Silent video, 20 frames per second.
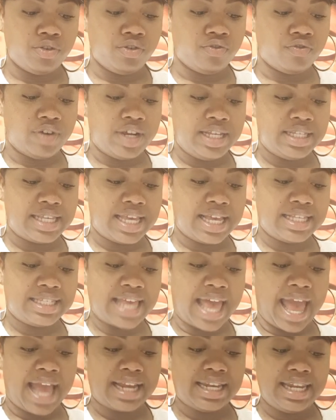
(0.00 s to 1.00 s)
reads
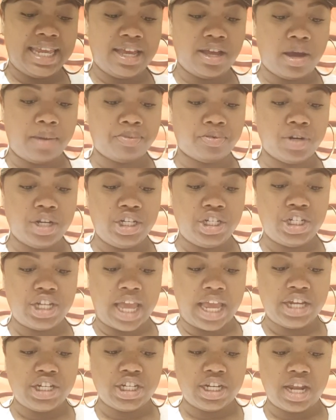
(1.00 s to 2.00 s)
exacting
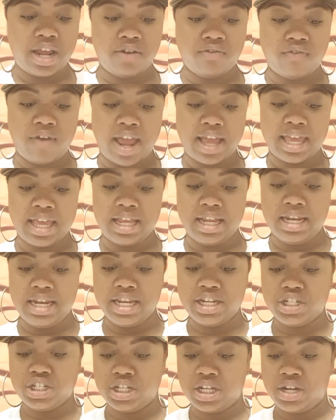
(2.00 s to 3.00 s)
appreciation and
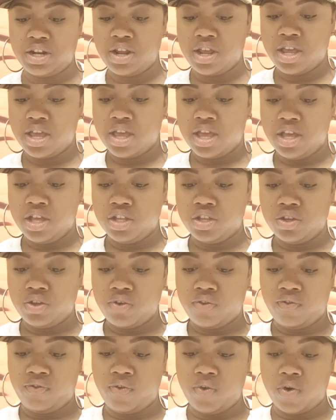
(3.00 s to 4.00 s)
recognition
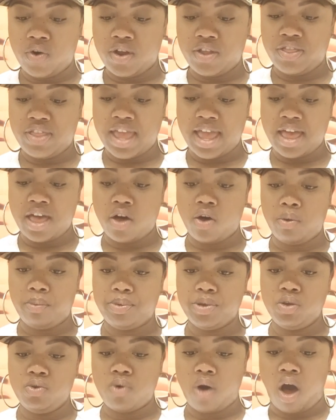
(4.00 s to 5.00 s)
for the
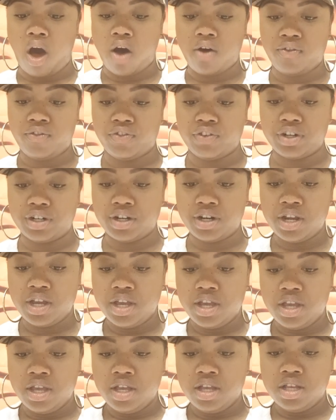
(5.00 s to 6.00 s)
help you offer.
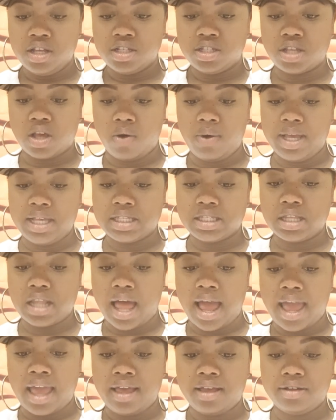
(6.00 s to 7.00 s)
So it's
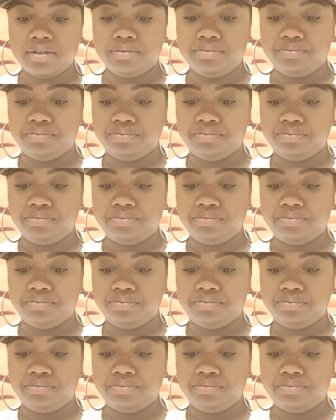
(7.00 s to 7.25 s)
like,